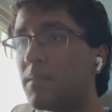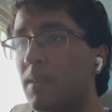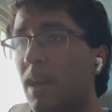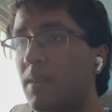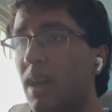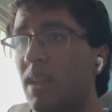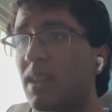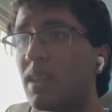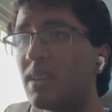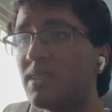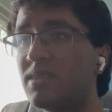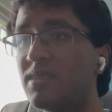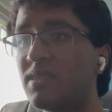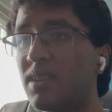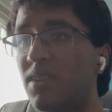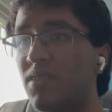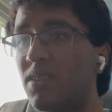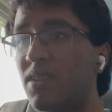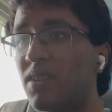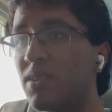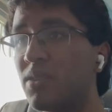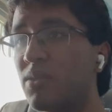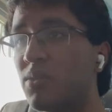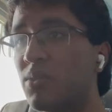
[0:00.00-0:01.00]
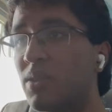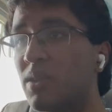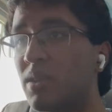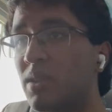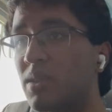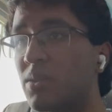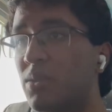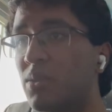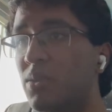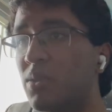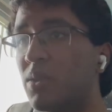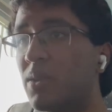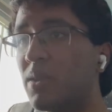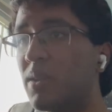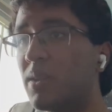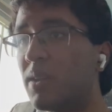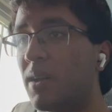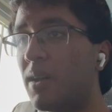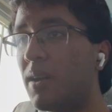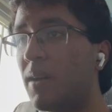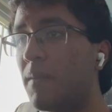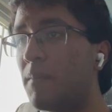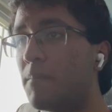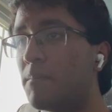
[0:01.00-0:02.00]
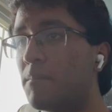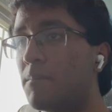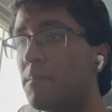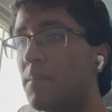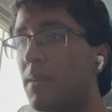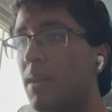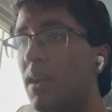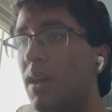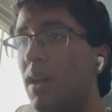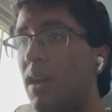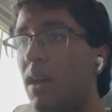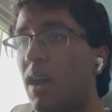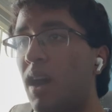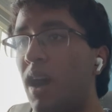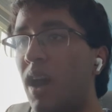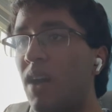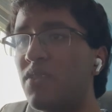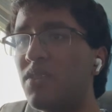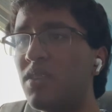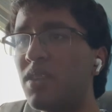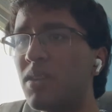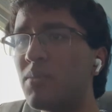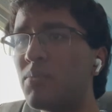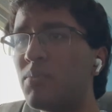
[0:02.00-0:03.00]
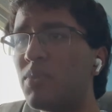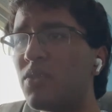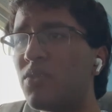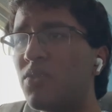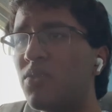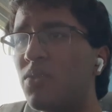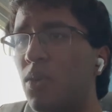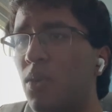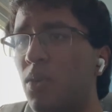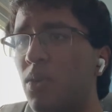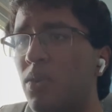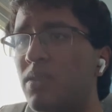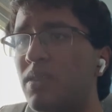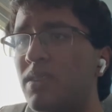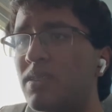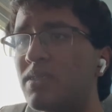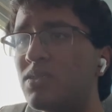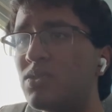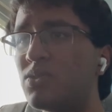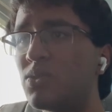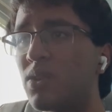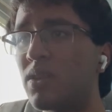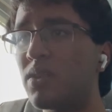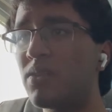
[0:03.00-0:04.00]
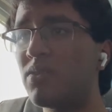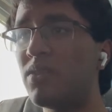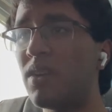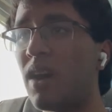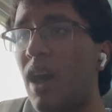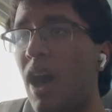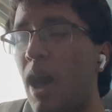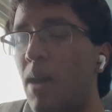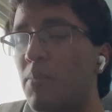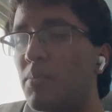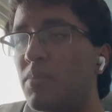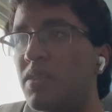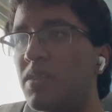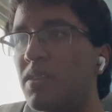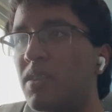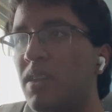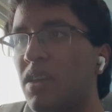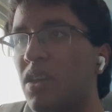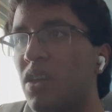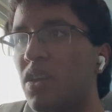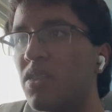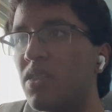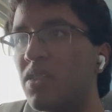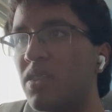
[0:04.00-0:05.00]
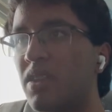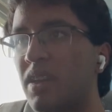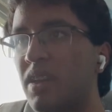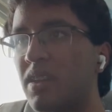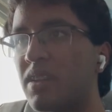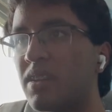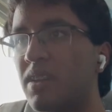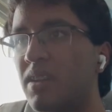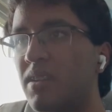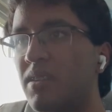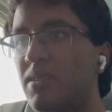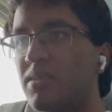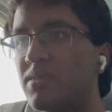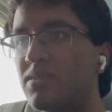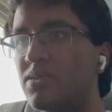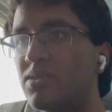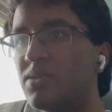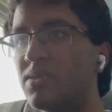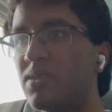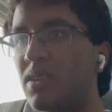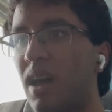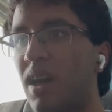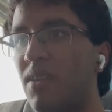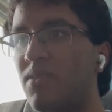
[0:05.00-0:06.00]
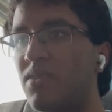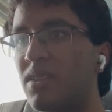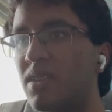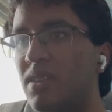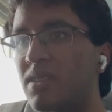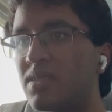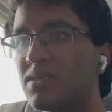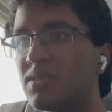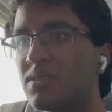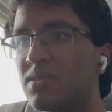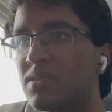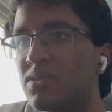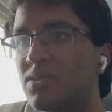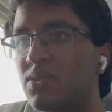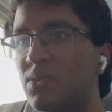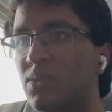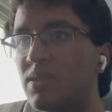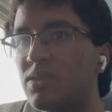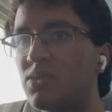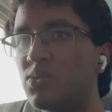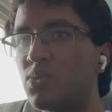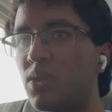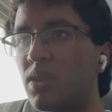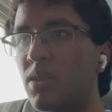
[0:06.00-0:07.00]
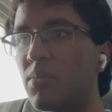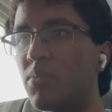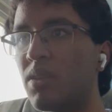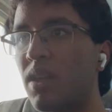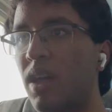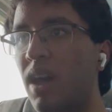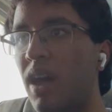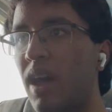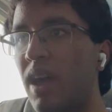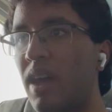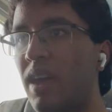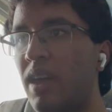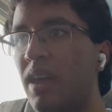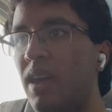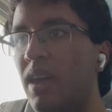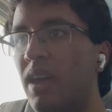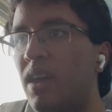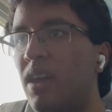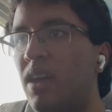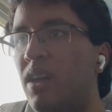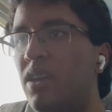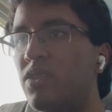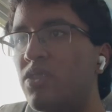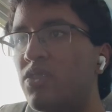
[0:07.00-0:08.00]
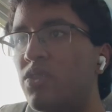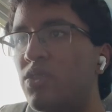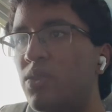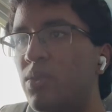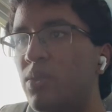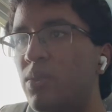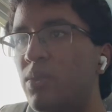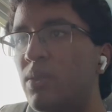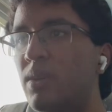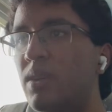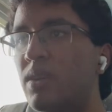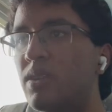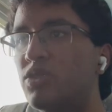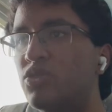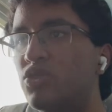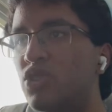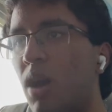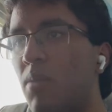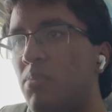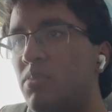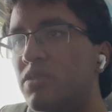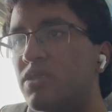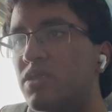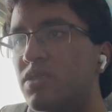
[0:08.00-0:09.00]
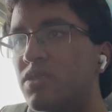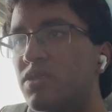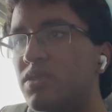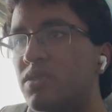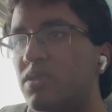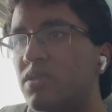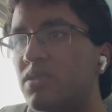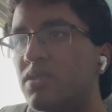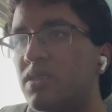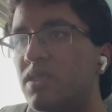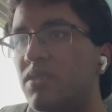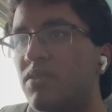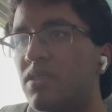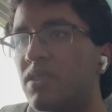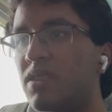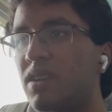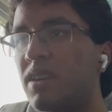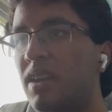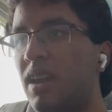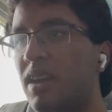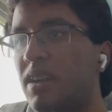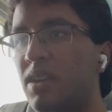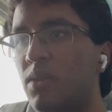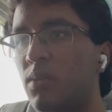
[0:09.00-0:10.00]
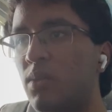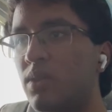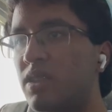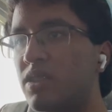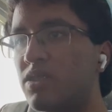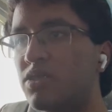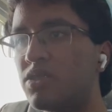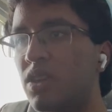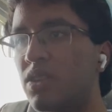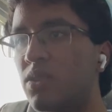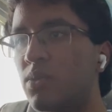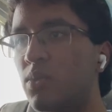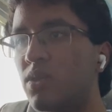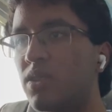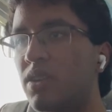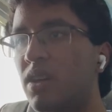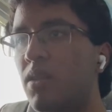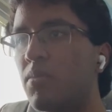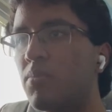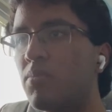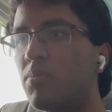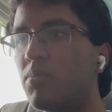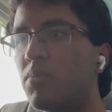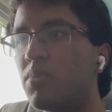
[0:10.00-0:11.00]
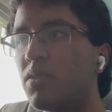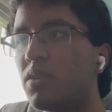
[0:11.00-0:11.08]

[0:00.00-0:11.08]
Yeah, that's definitely really cool. Um, I feel like before this sort of happened, like on LinkedIn, I feel like students would apply to job positions, even connecting with each other would help.